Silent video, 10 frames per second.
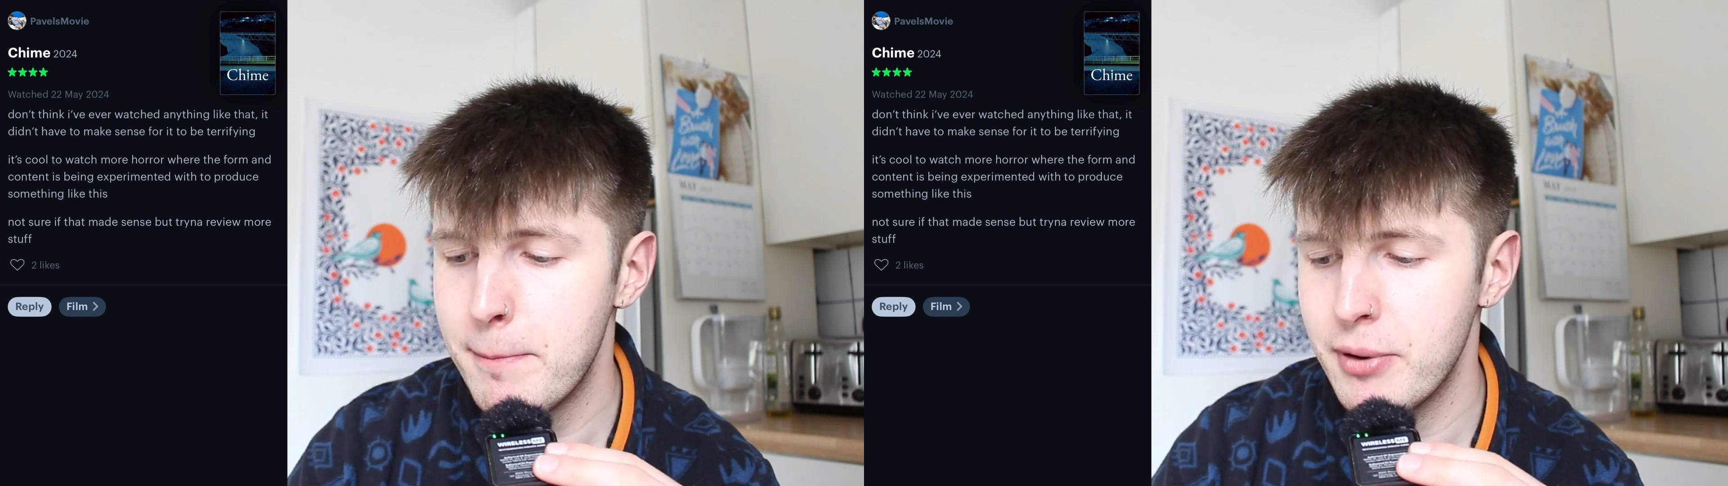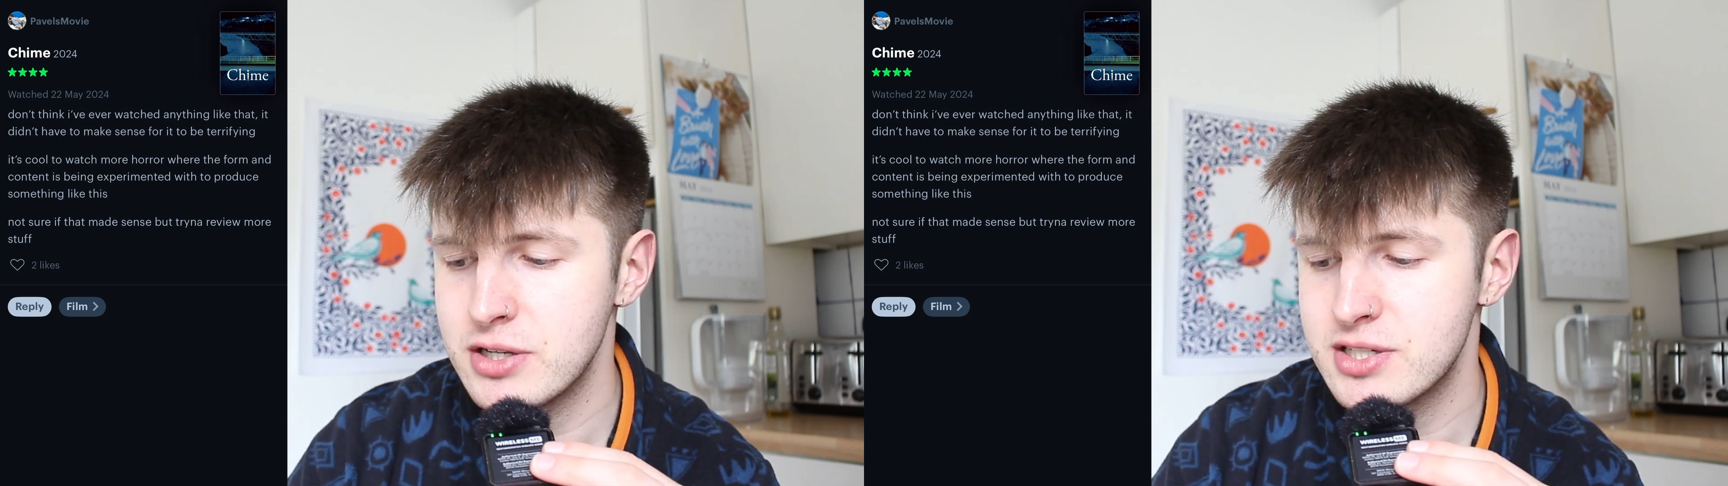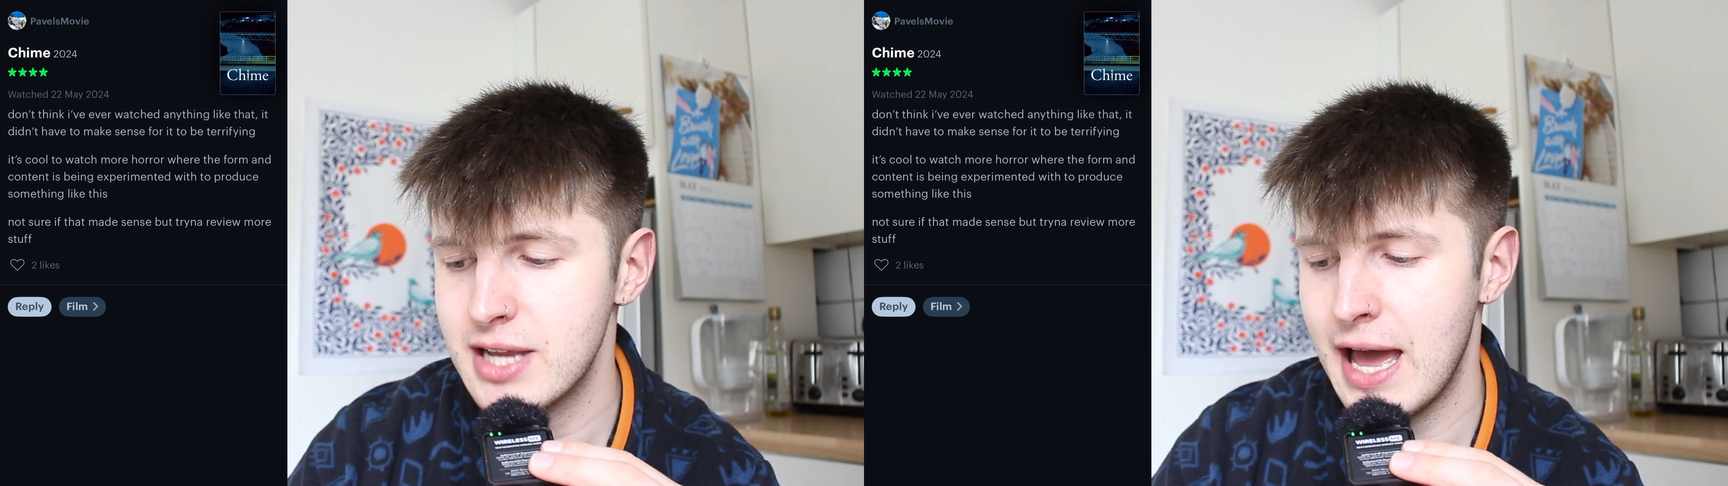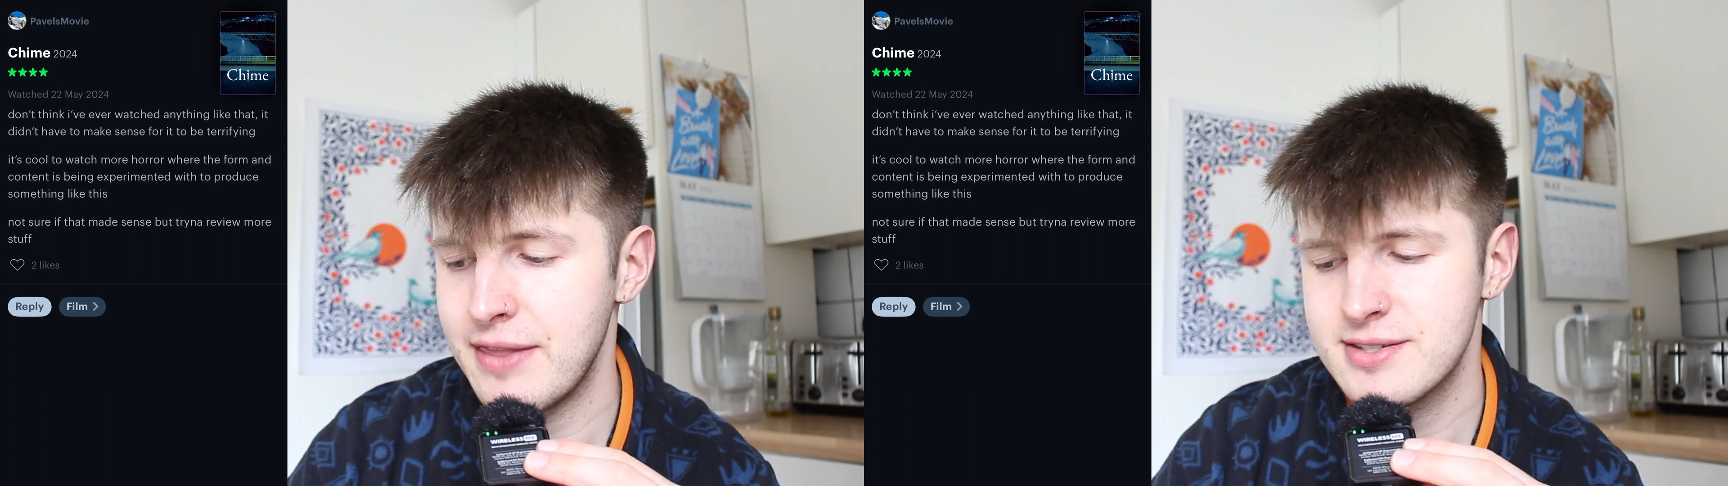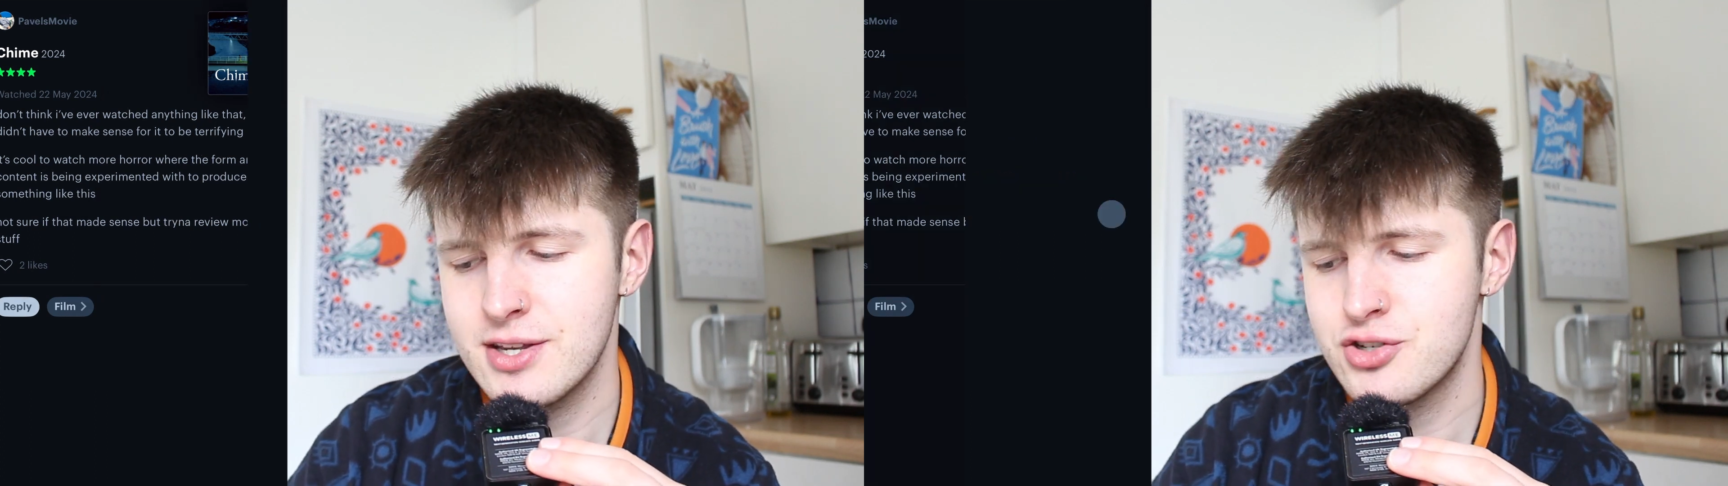but
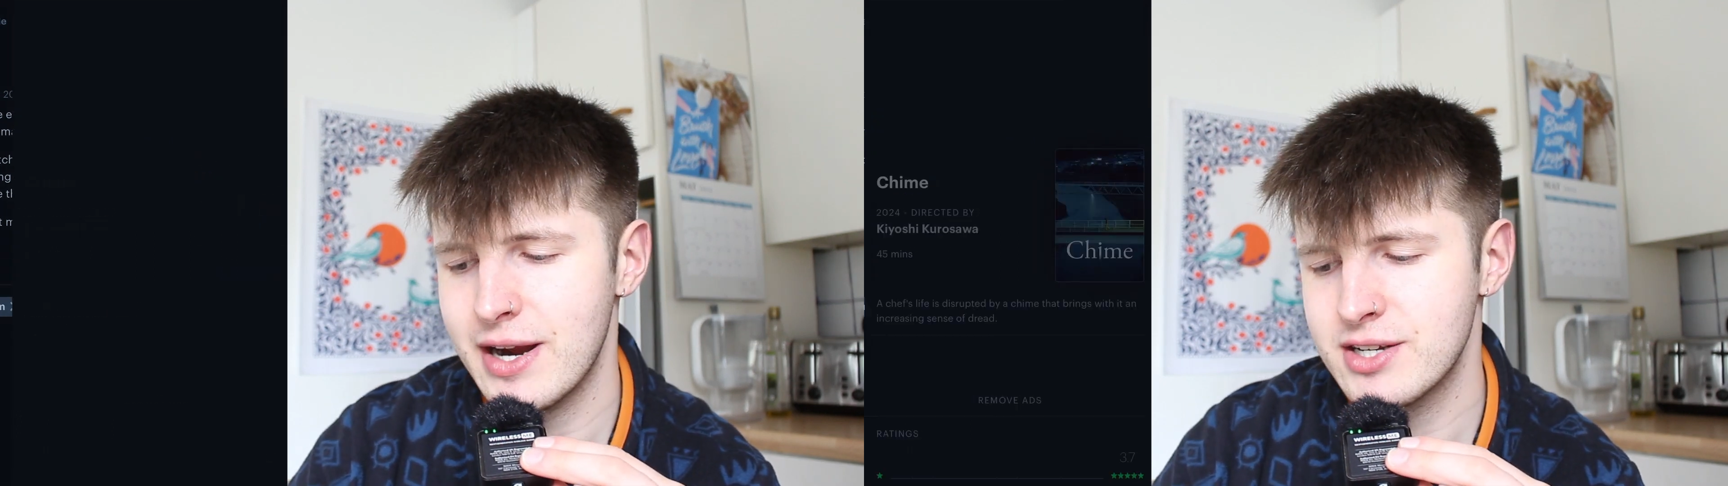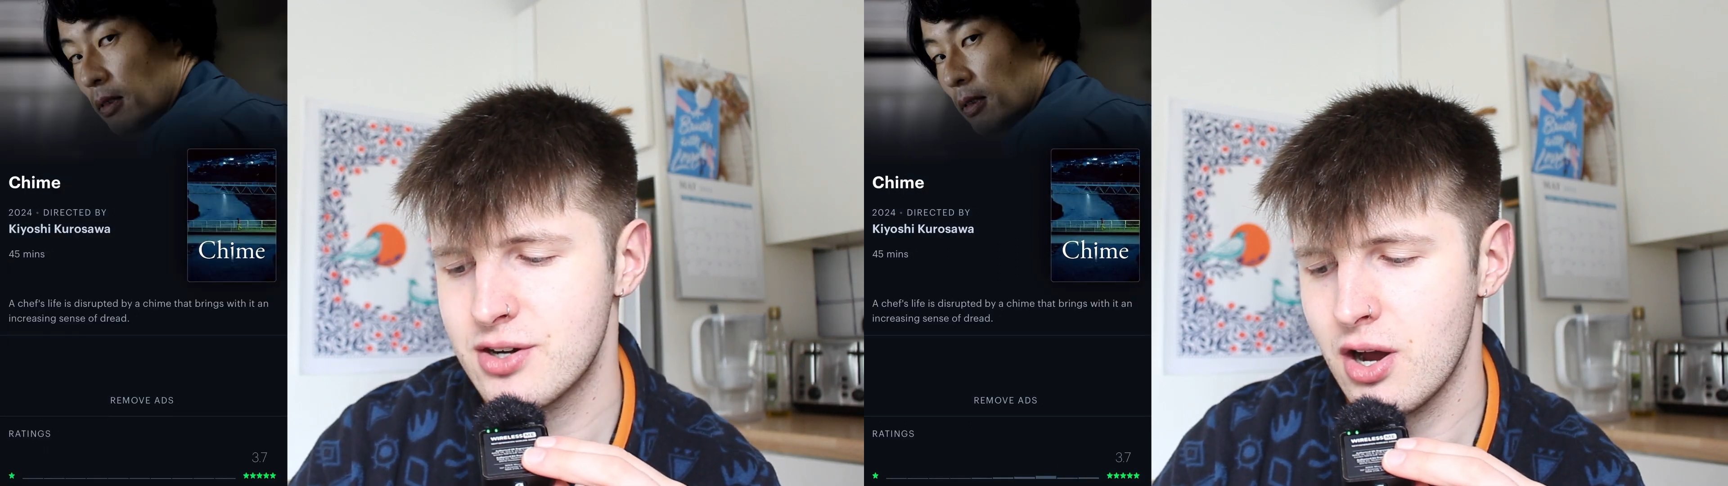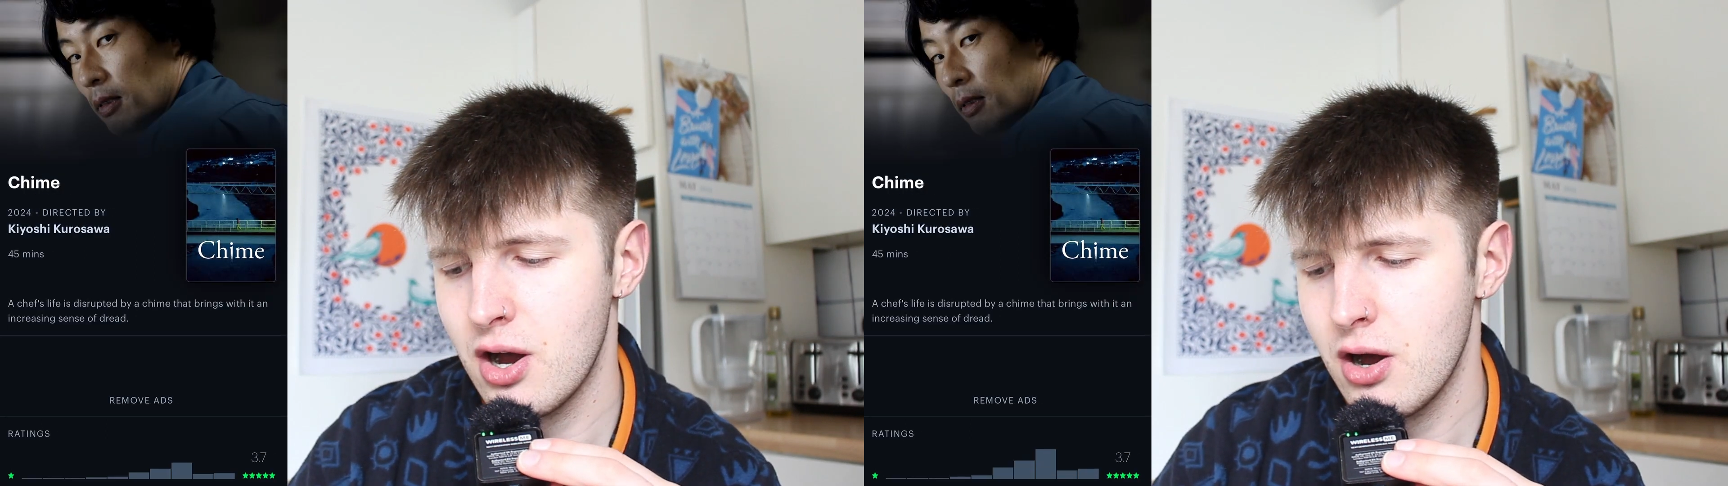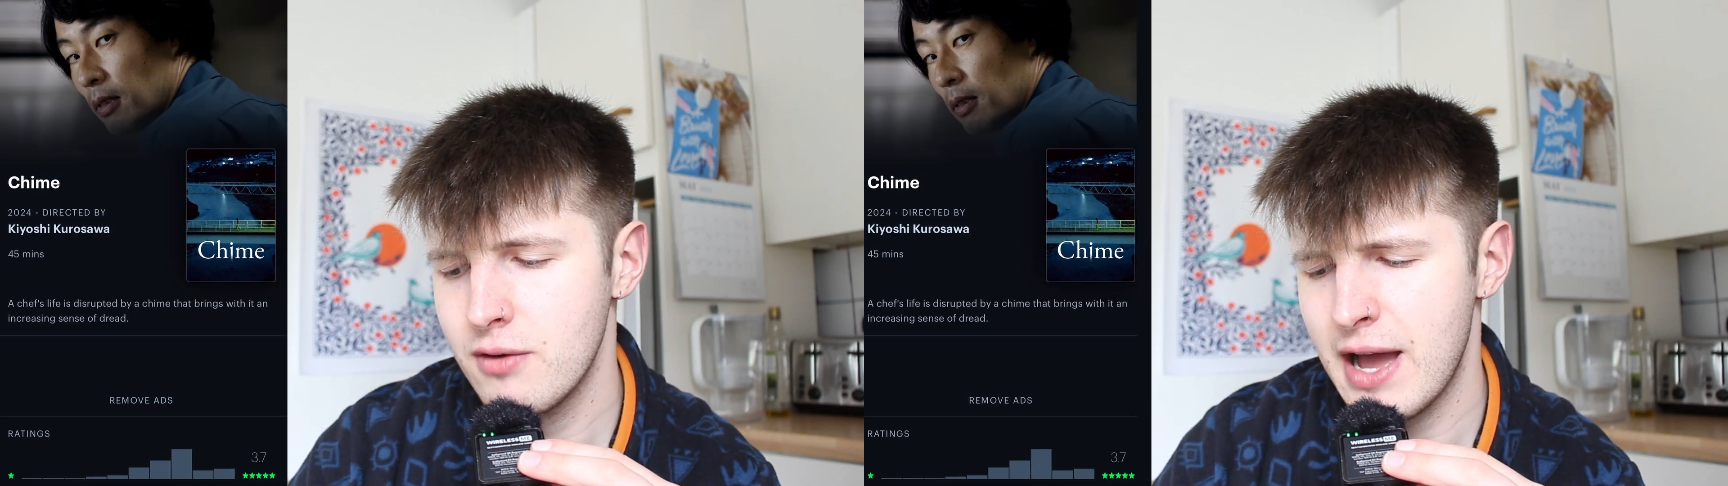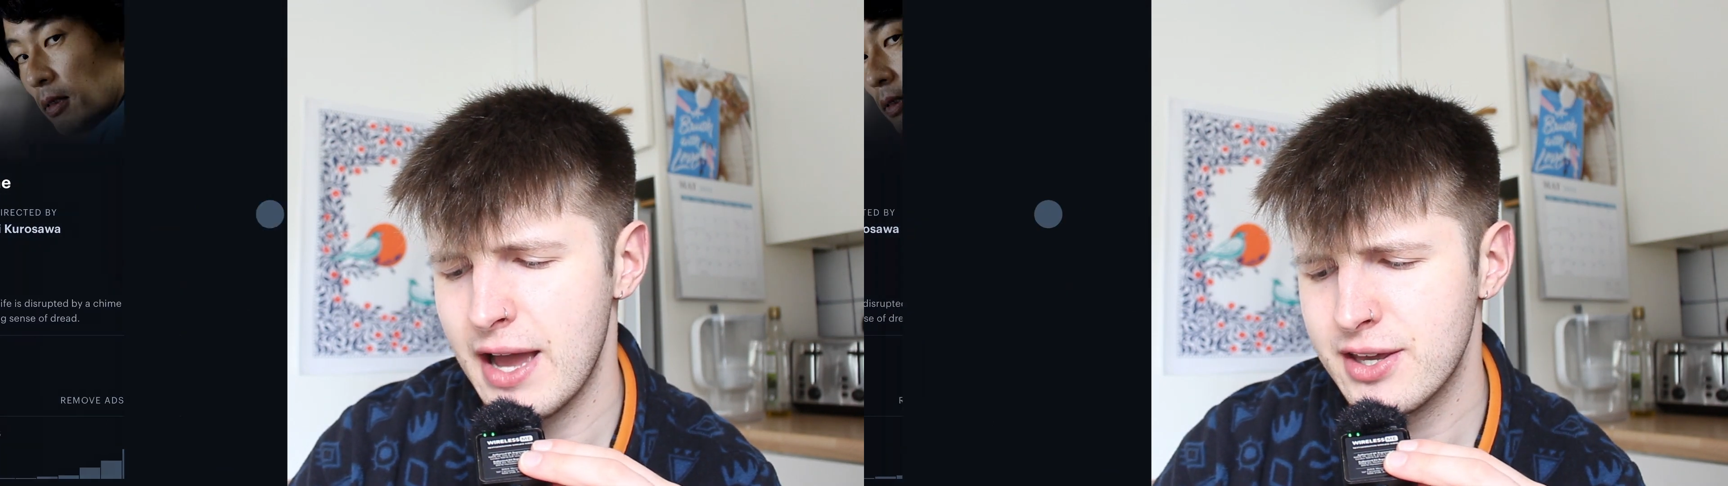this is the director of